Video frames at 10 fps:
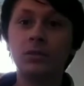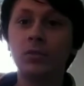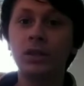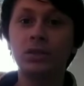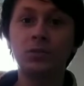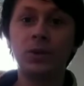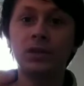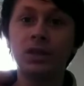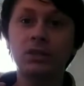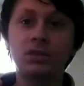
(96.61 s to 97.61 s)
which
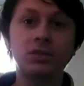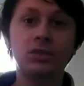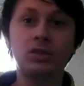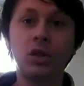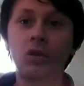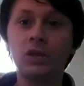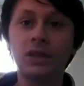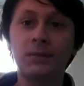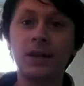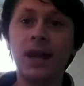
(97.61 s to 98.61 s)
was a totally
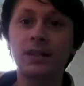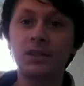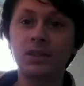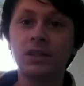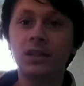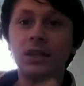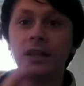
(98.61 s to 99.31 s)
different actor.